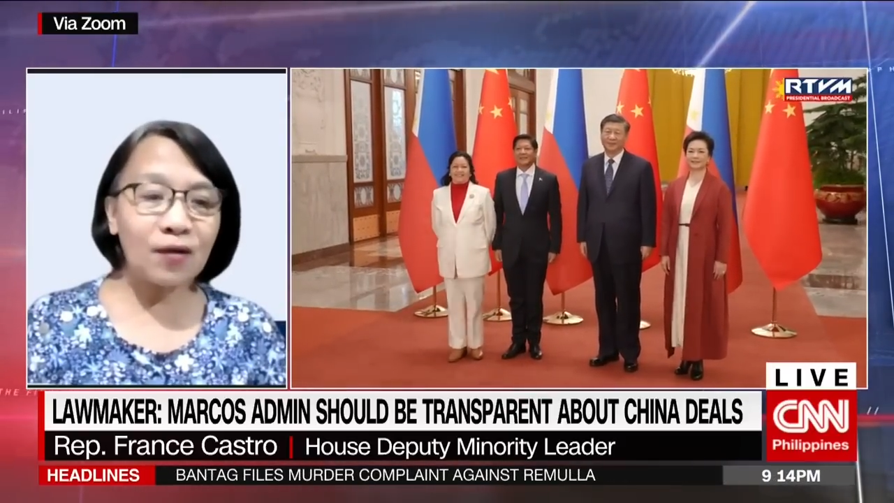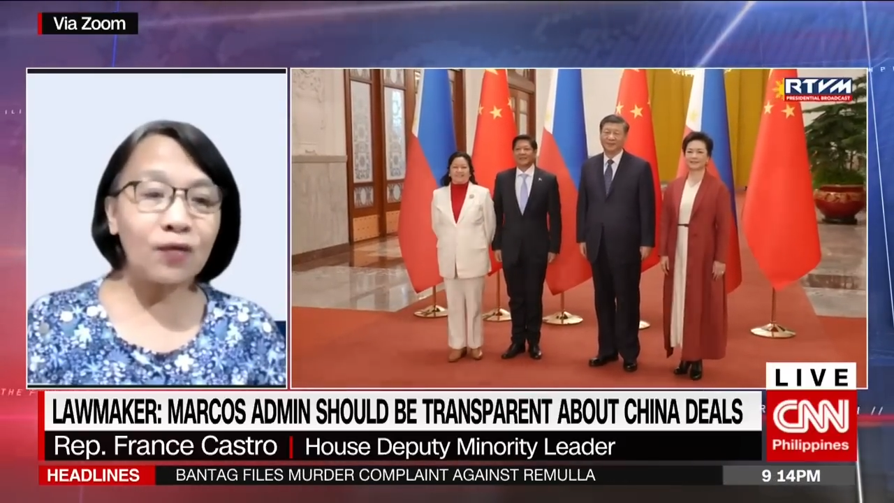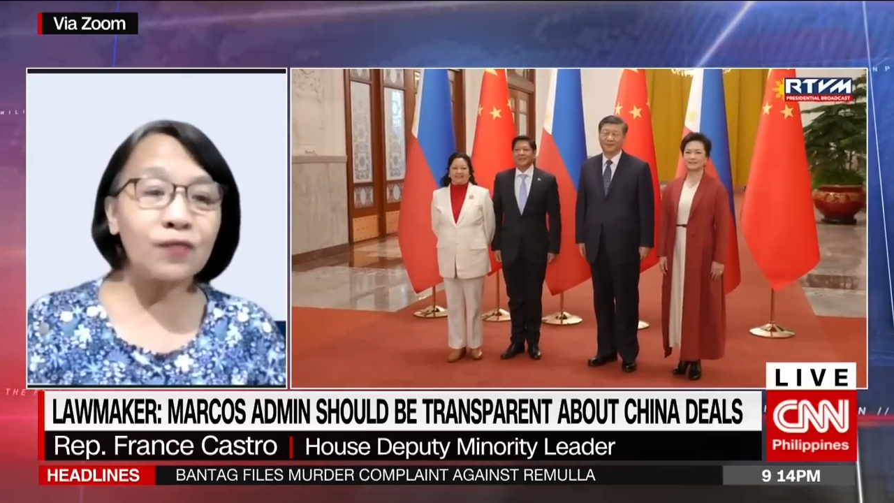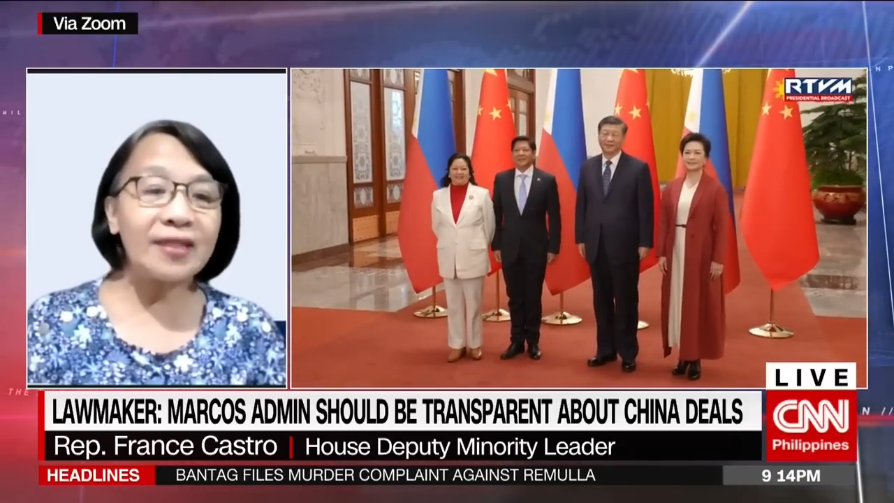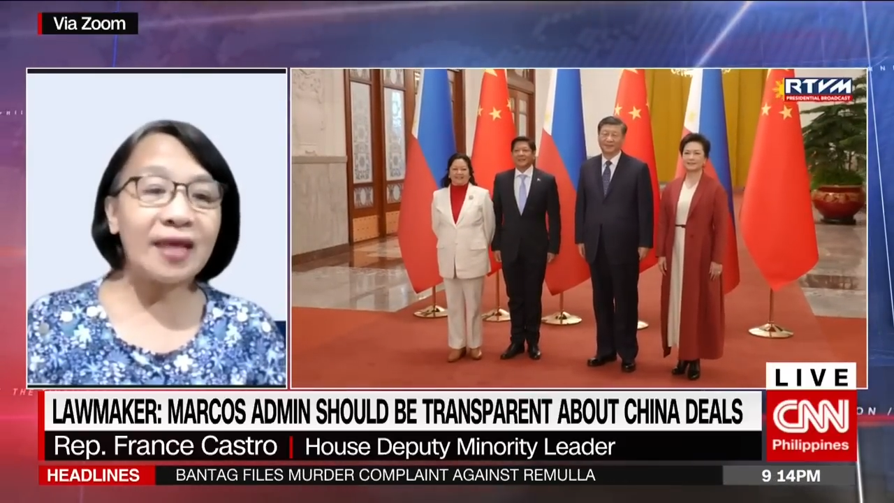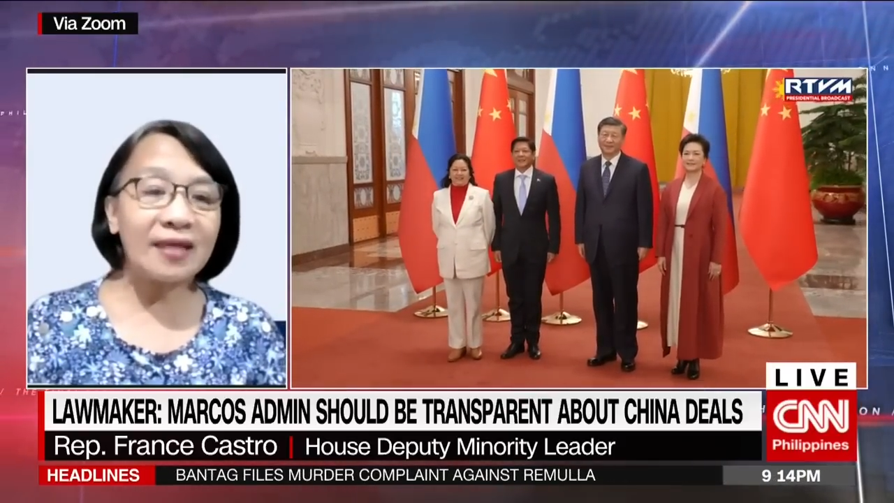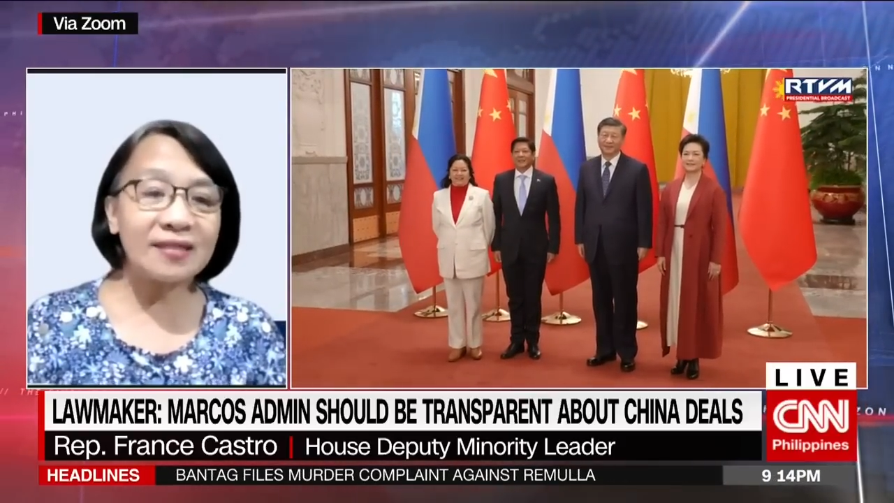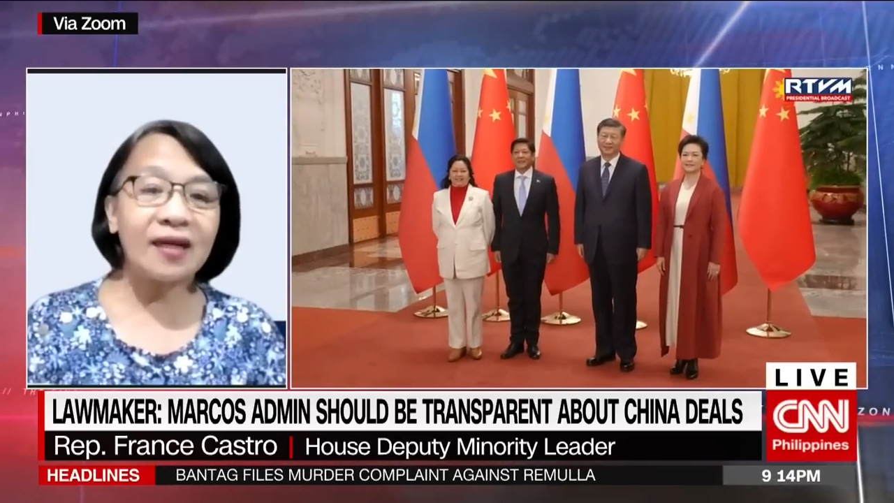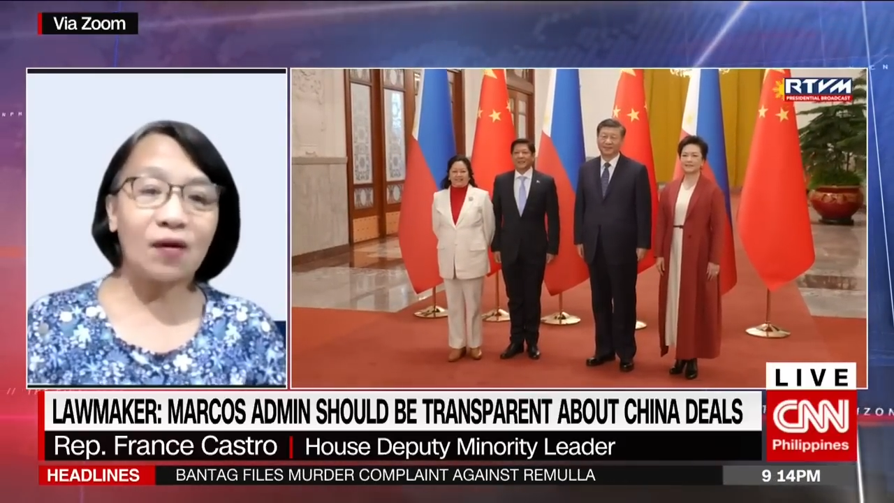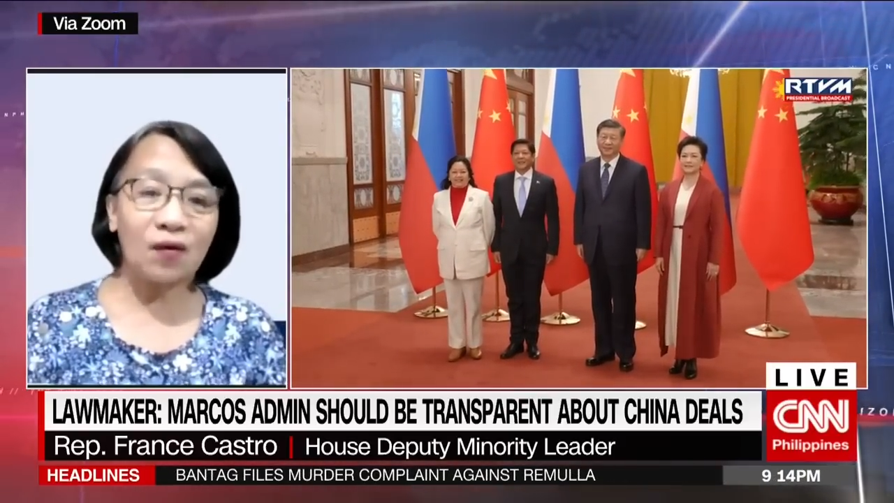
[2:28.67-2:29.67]

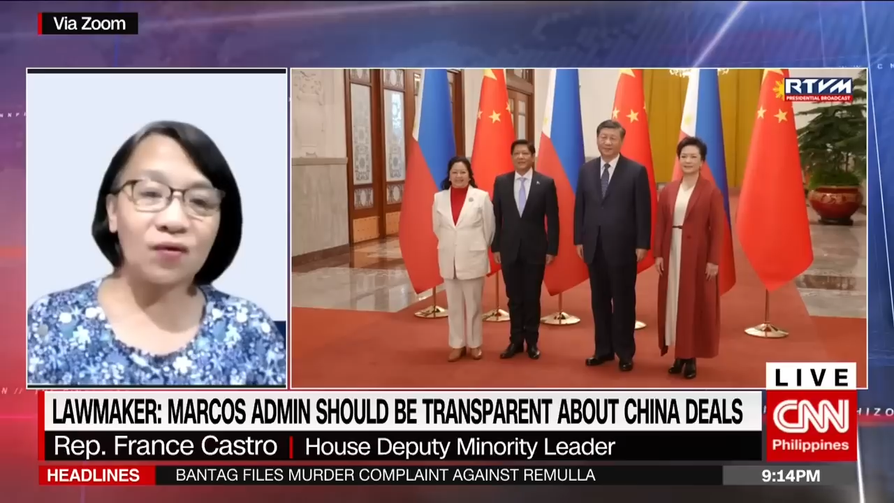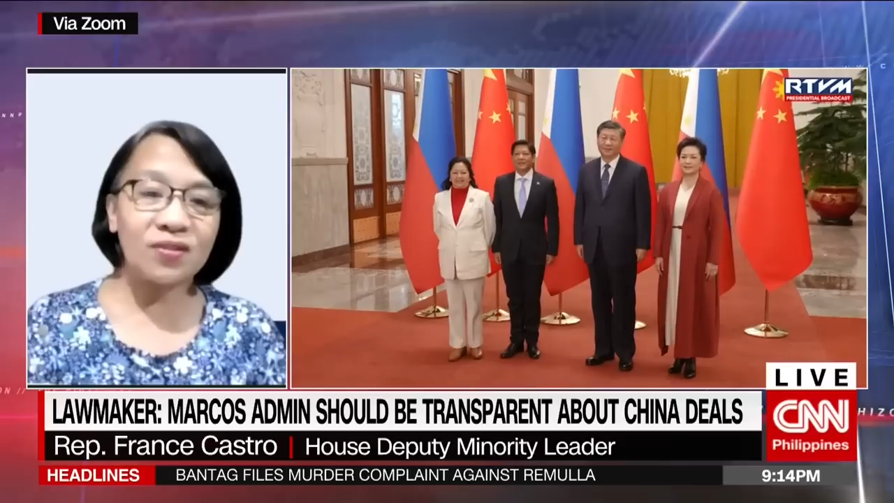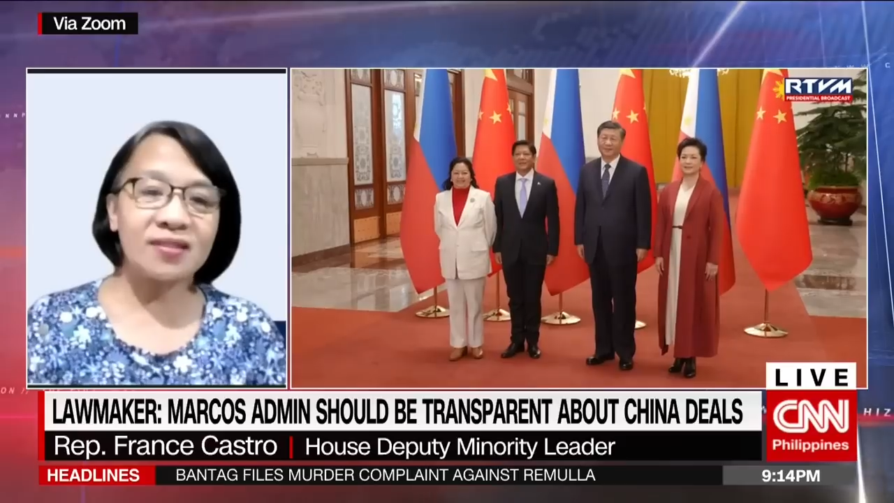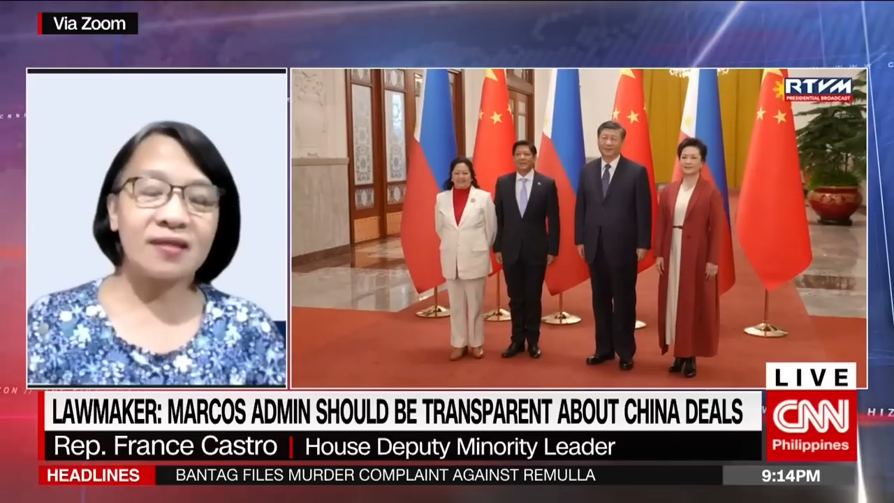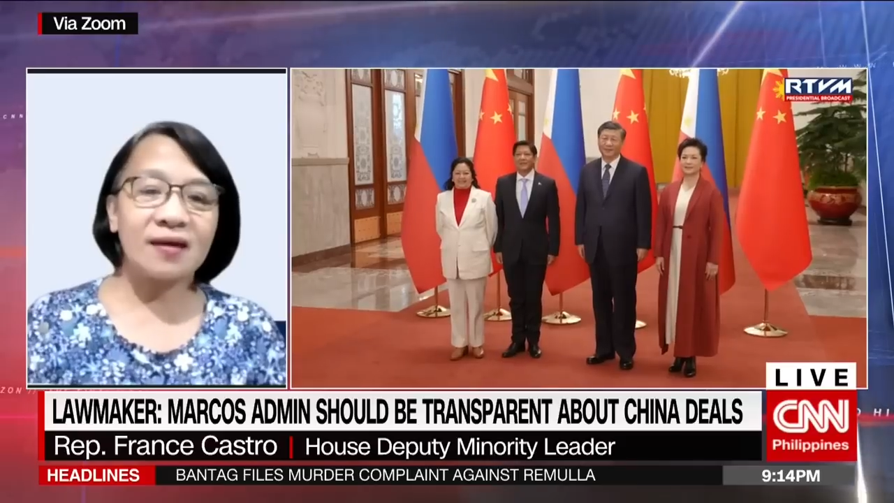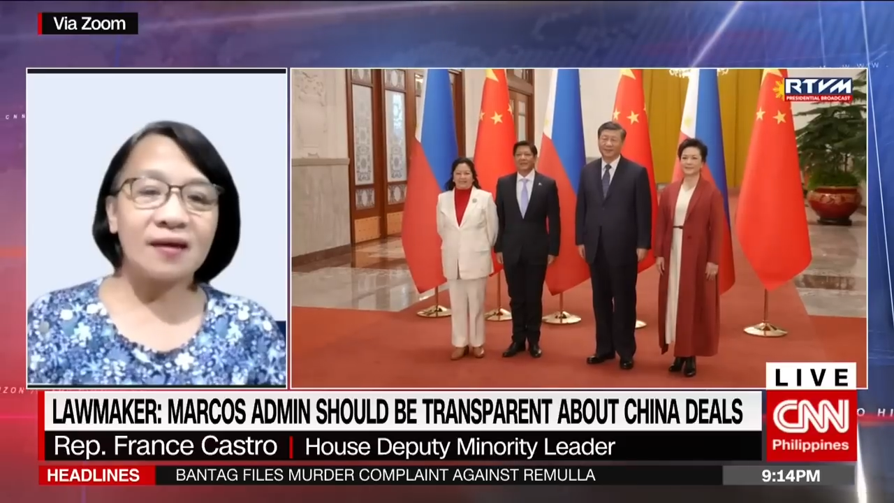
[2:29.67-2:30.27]
confidential clause.